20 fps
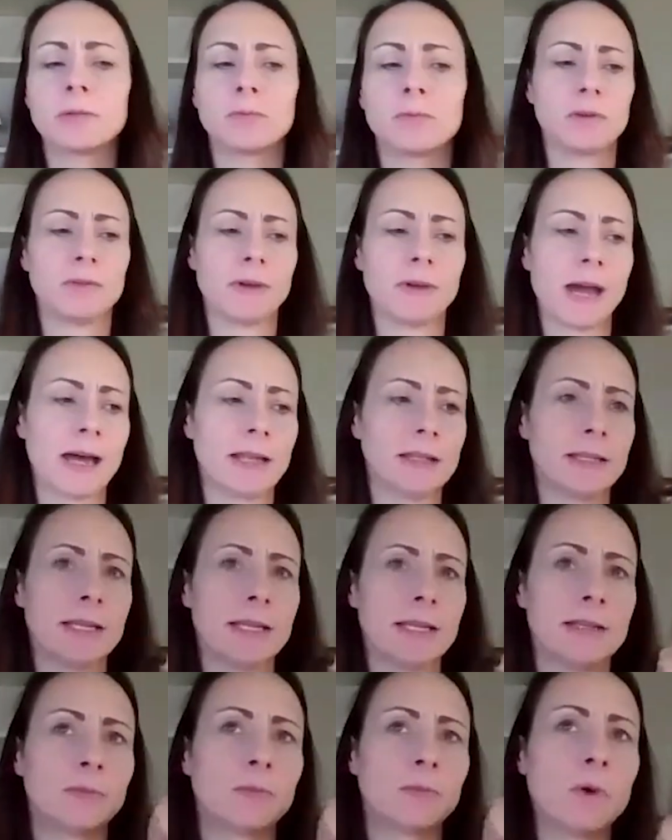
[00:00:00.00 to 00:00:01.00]
and we've had
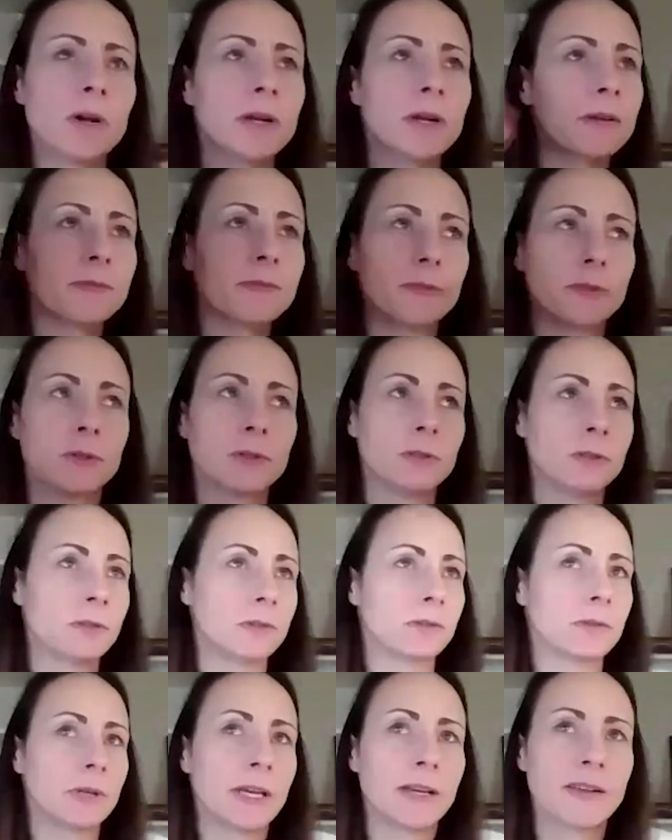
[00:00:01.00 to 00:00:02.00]
these
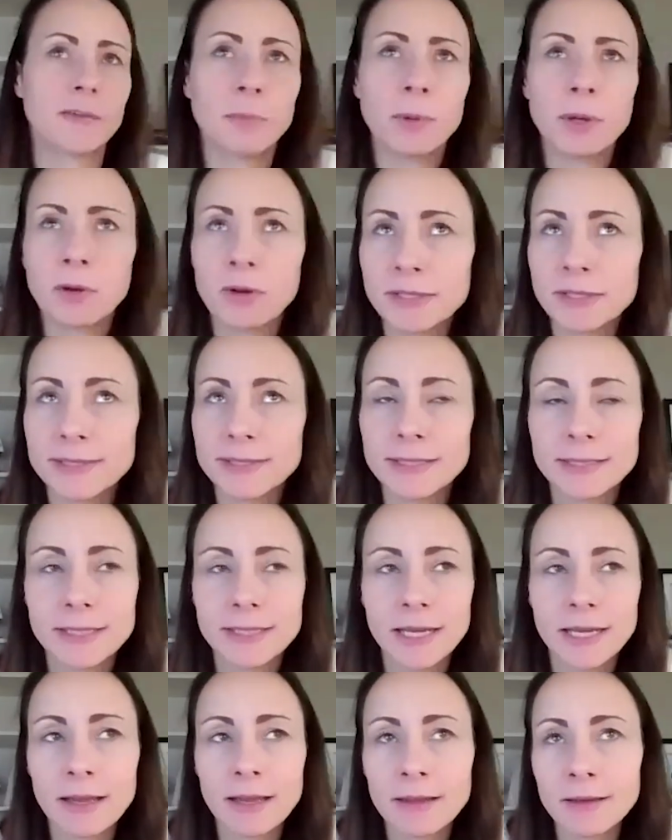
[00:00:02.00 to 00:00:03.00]
wonderful experiences
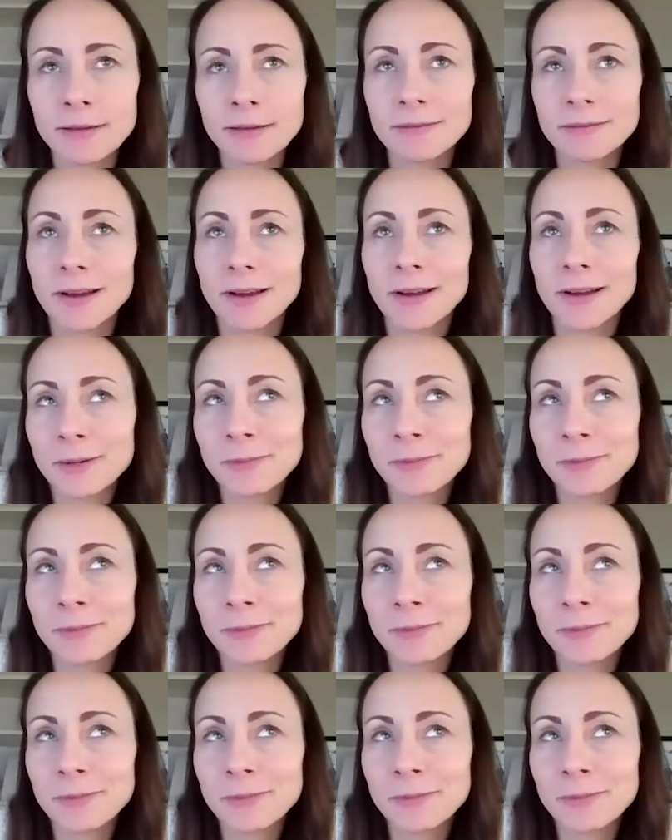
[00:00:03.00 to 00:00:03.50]
together.